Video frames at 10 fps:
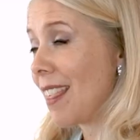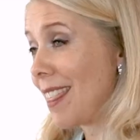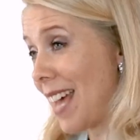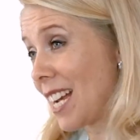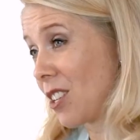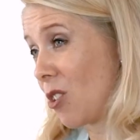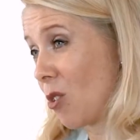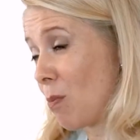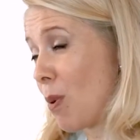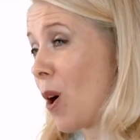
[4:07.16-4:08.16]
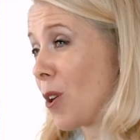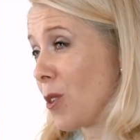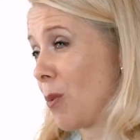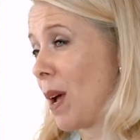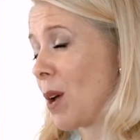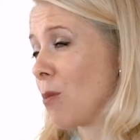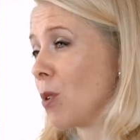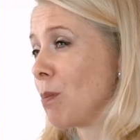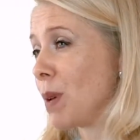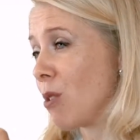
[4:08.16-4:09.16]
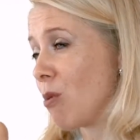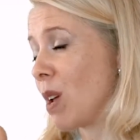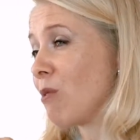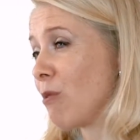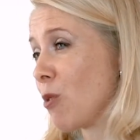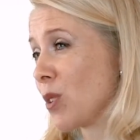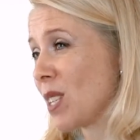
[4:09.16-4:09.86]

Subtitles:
that neural pathway will be reinforced